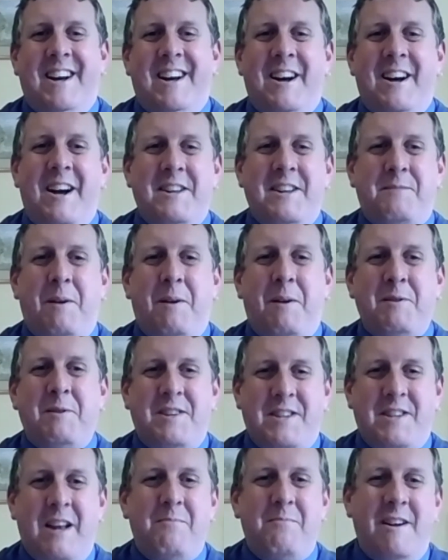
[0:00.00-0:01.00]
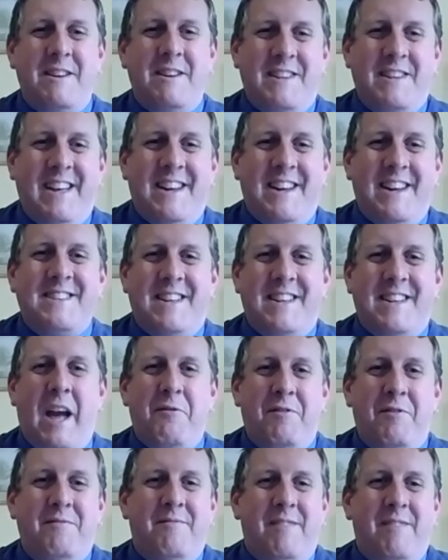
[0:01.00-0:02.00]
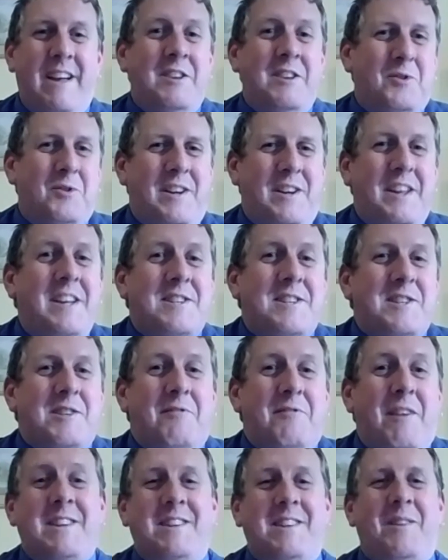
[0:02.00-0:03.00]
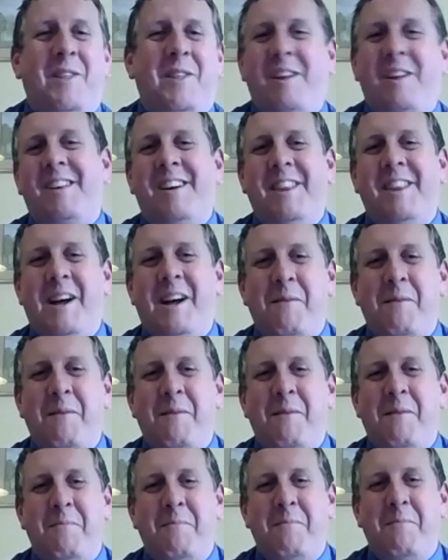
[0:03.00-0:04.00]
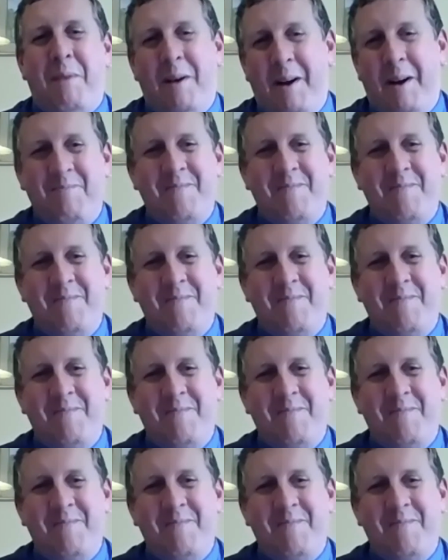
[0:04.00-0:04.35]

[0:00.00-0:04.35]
as opposed to celebrating getting together and enjoying Easter eggs and things like that, perhaps.